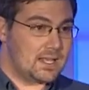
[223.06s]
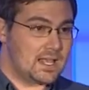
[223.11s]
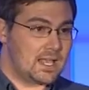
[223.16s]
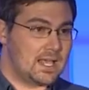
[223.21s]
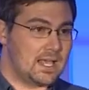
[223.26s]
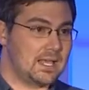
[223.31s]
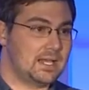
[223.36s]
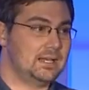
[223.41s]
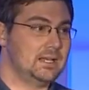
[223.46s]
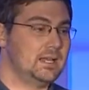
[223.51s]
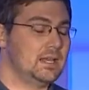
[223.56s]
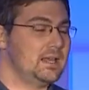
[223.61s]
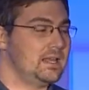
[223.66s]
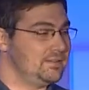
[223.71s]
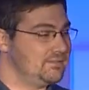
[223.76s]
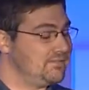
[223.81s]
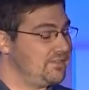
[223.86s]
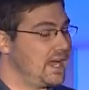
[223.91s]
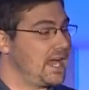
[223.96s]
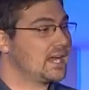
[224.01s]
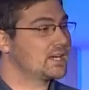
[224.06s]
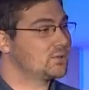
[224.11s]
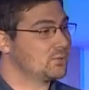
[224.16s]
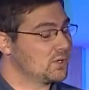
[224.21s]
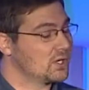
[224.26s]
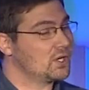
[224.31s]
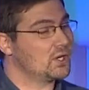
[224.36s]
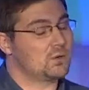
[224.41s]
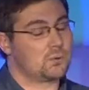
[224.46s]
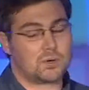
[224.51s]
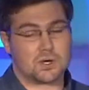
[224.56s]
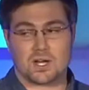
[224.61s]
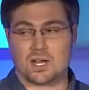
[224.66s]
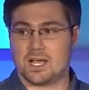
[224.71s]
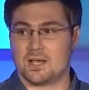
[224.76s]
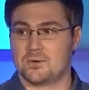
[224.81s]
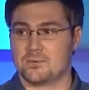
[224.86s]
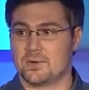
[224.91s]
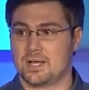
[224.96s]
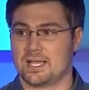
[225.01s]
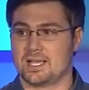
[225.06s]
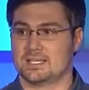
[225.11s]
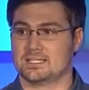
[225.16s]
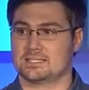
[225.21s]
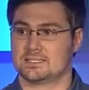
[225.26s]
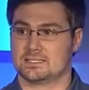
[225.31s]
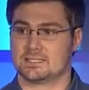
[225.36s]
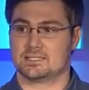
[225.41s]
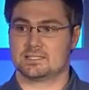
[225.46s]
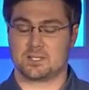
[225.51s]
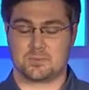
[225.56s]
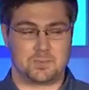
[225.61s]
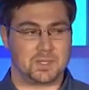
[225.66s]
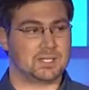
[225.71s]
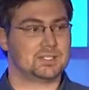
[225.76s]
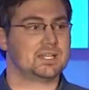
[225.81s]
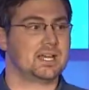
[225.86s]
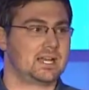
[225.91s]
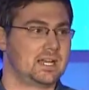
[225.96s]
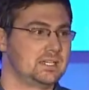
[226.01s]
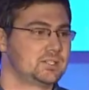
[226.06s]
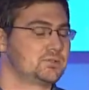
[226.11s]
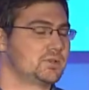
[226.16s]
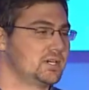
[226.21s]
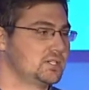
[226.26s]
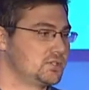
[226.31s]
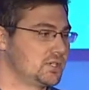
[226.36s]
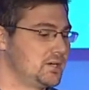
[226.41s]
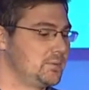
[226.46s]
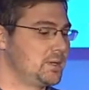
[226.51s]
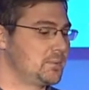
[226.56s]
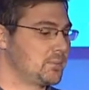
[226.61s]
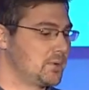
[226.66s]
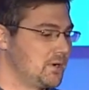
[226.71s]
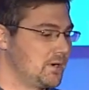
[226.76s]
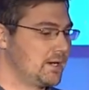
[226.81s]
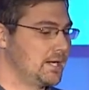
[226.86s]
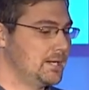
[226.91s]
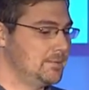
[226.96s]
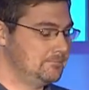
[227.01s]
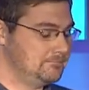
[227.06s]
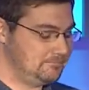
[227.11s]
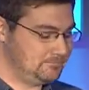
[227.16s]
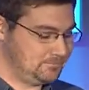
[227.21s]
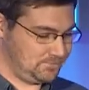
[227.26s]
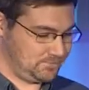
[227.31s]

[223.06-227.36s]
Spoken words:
And in fact, we're going to work on ways to build that into our treatment program."